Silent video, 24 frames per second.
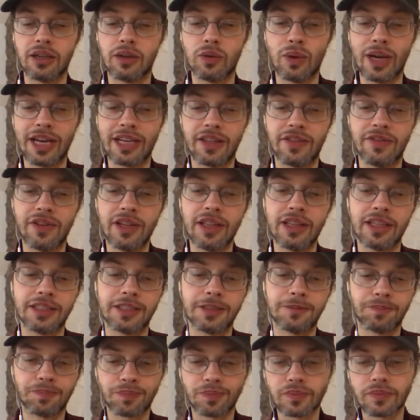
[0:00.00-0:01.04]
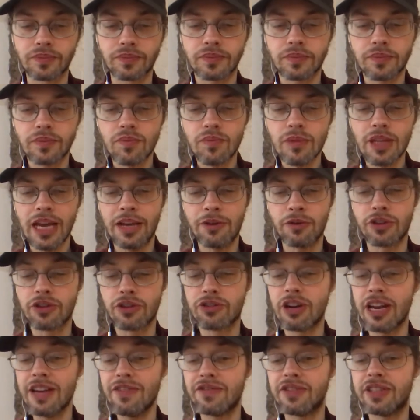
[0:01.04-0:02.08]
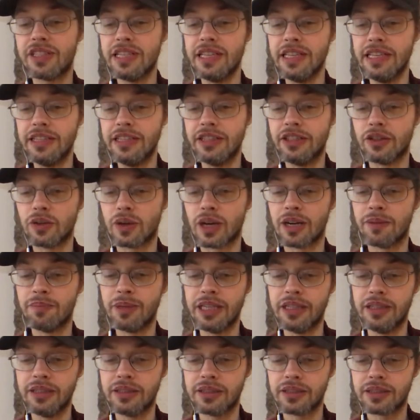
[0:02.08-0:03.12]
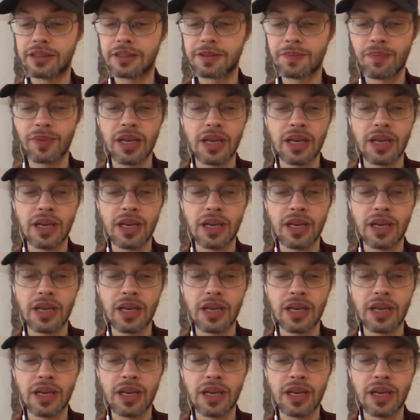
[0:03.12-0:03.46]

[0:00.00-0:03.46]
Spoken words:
way to the village, and with great fatigue to our beasts,